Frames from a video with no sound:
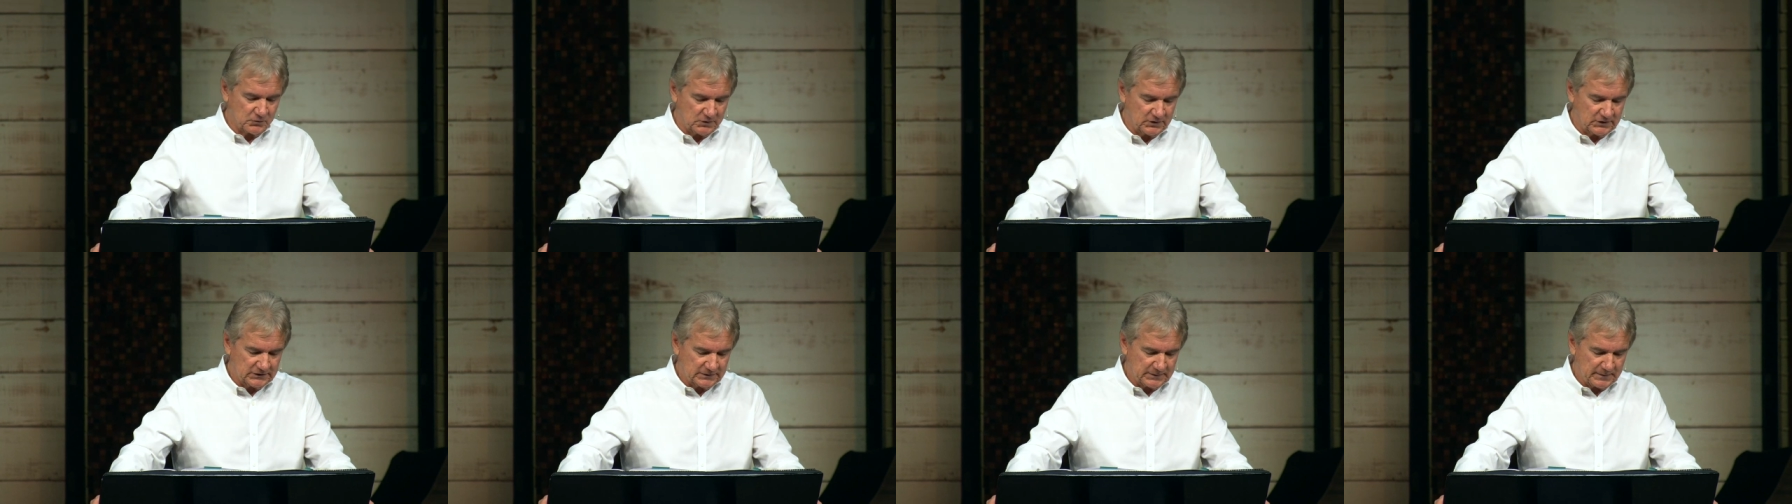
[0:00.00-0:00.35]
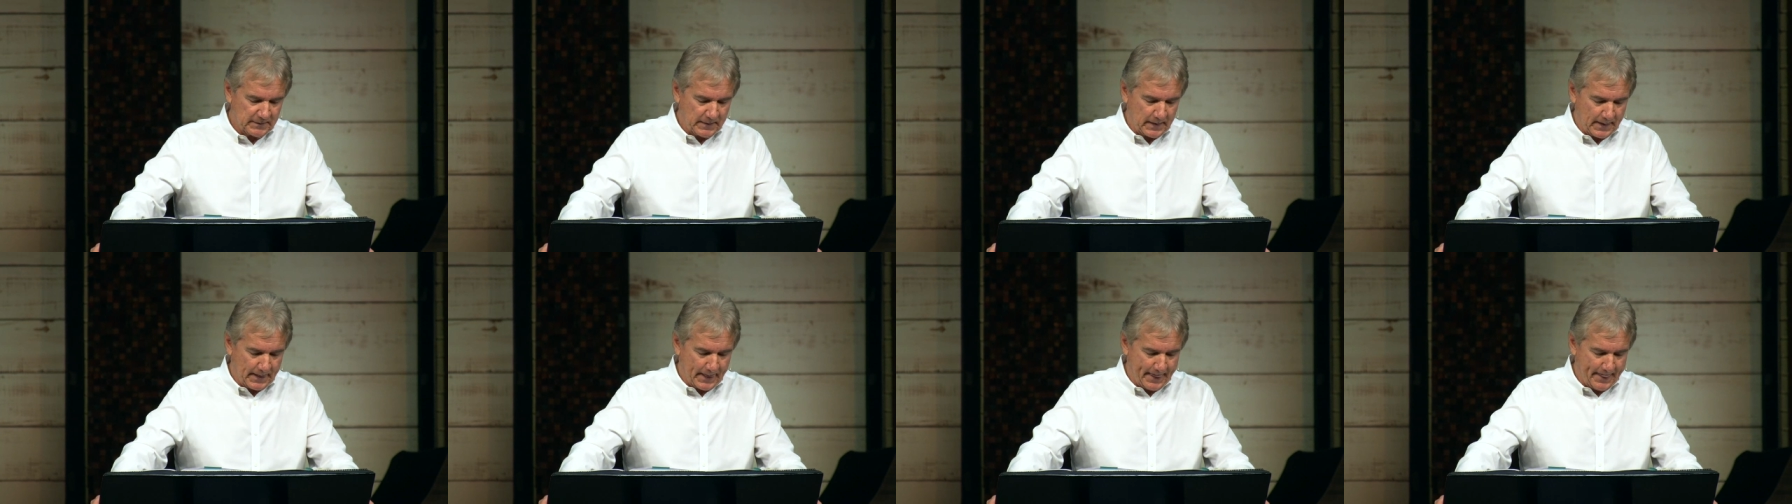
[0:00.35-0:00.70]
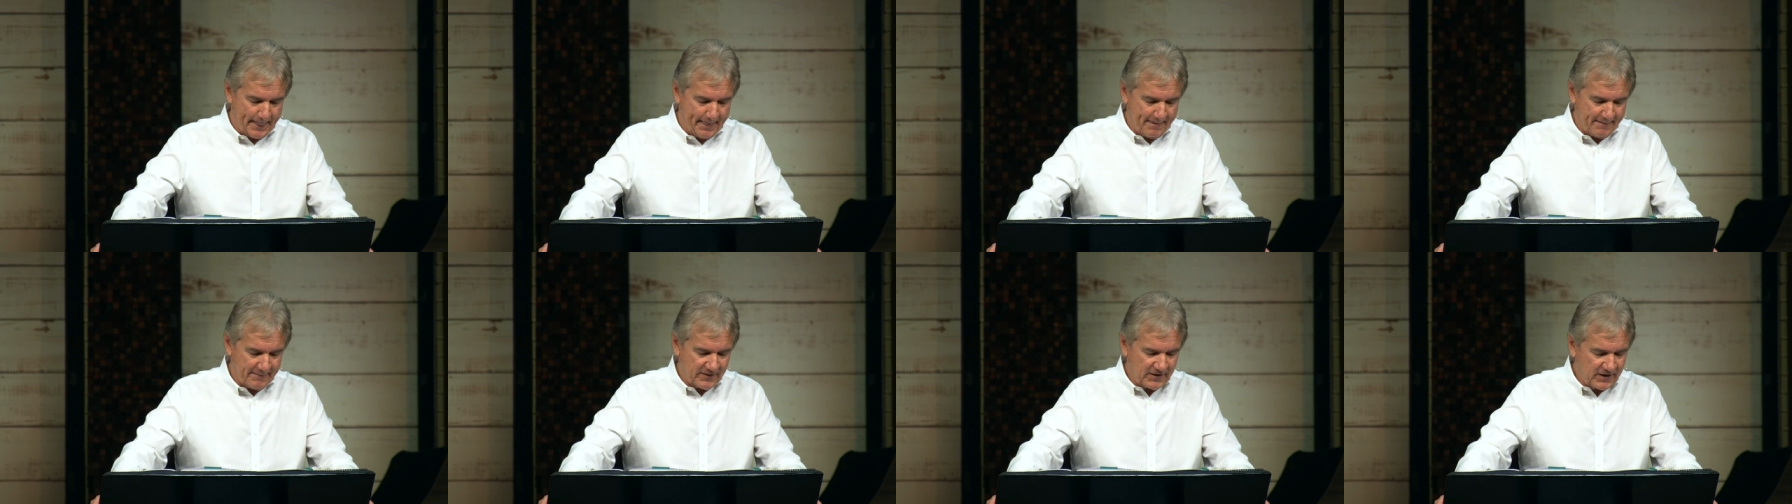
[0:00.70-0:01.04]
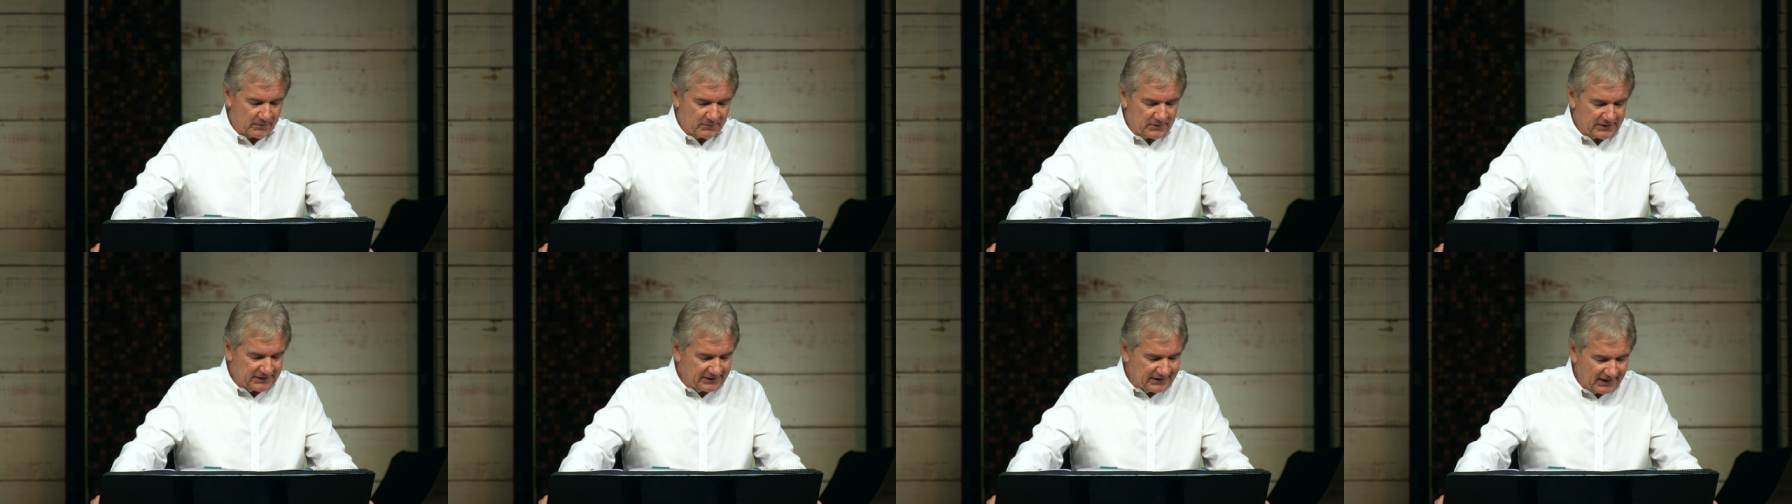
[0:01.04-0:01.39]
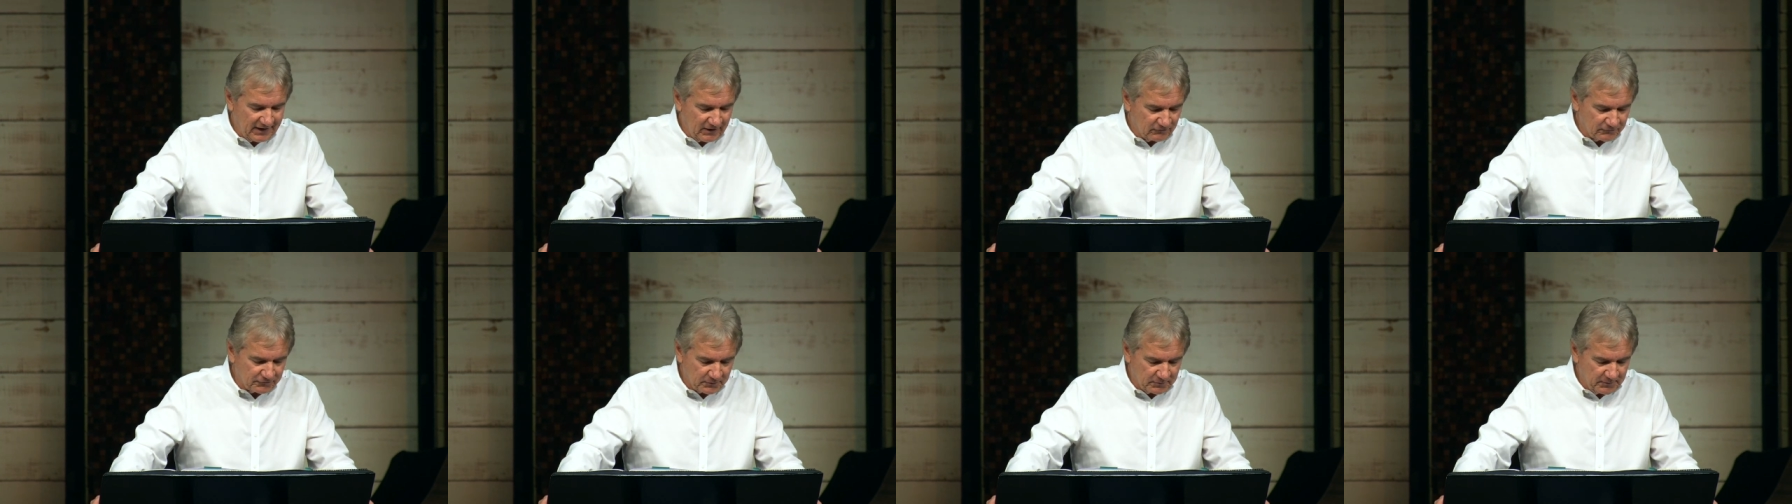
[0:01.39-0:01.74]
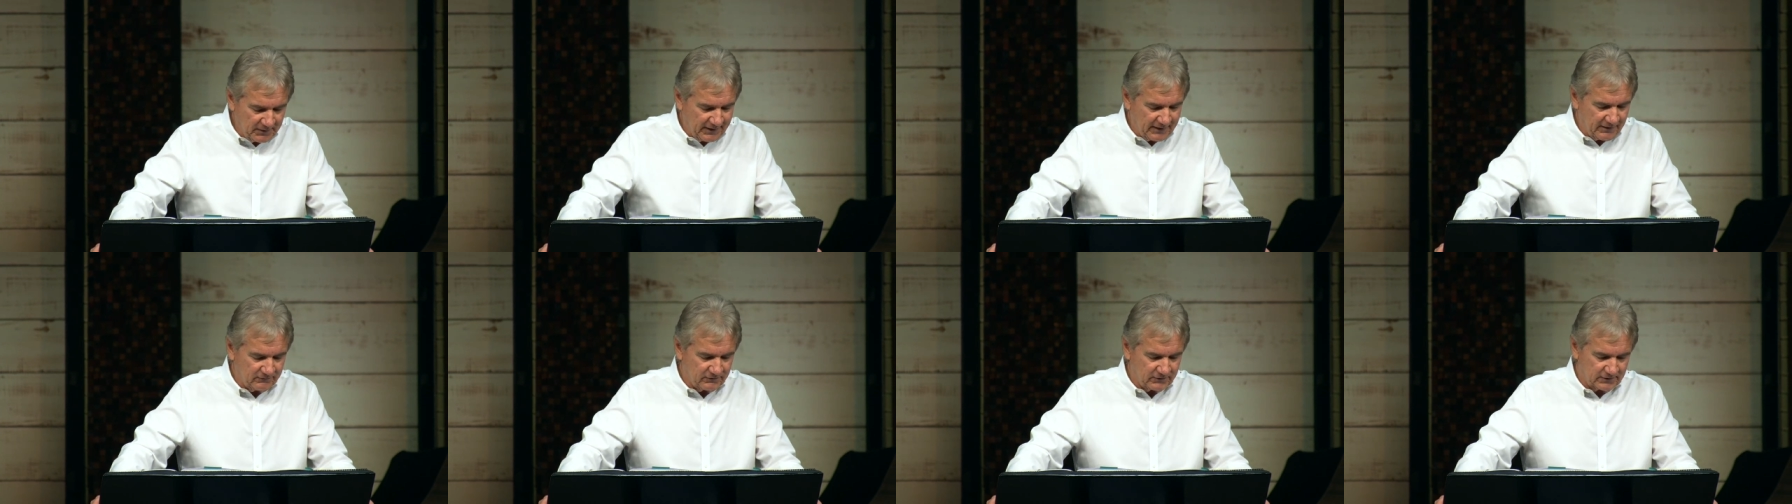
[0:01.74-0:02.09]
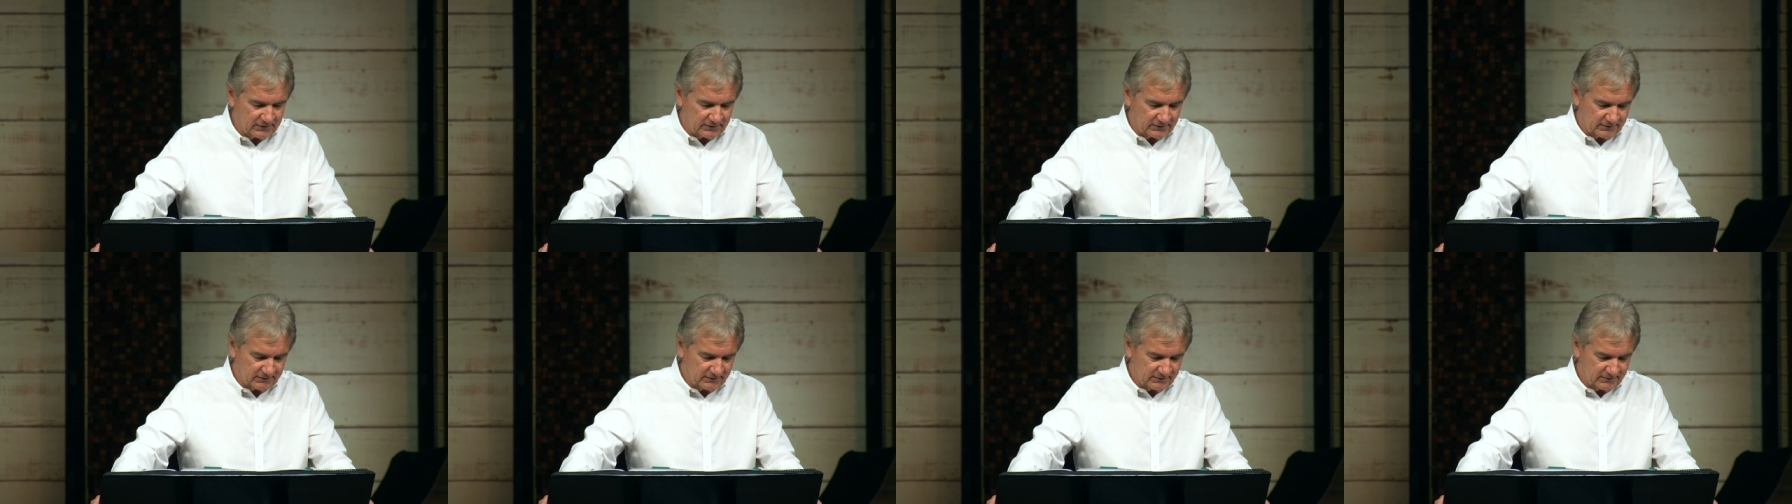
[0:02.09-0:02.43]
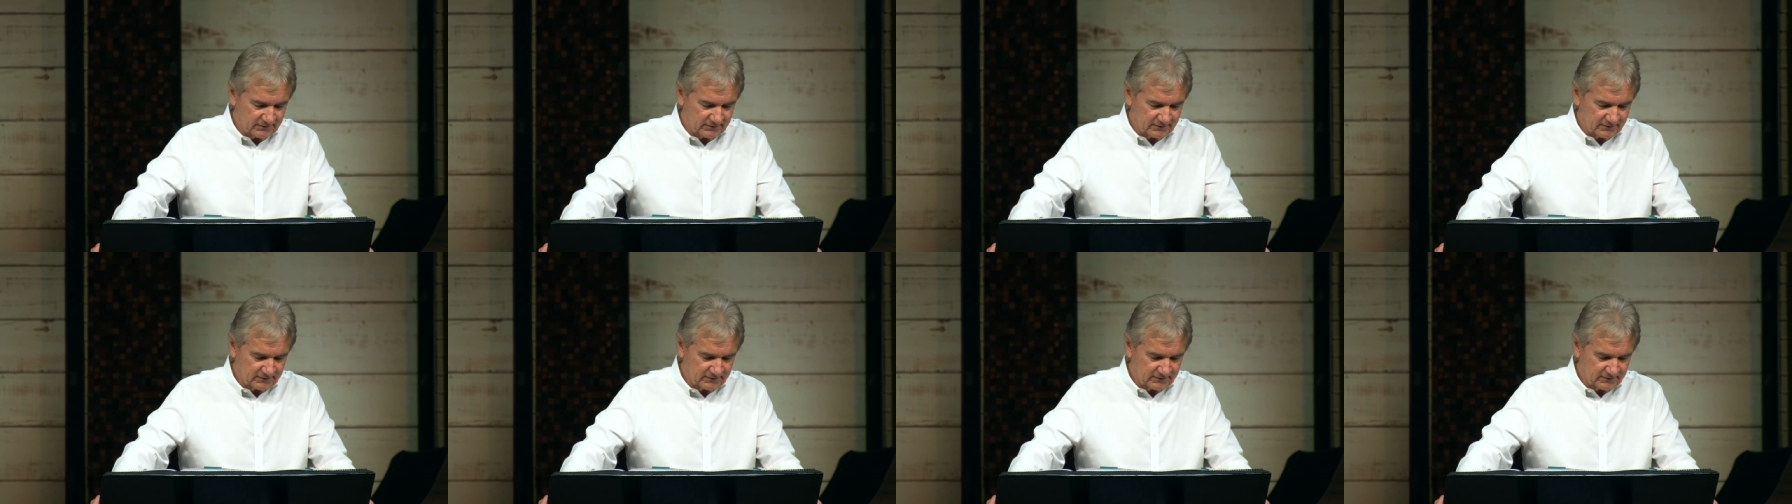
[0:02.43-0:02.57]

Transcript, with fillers: 1, coming down from heaven,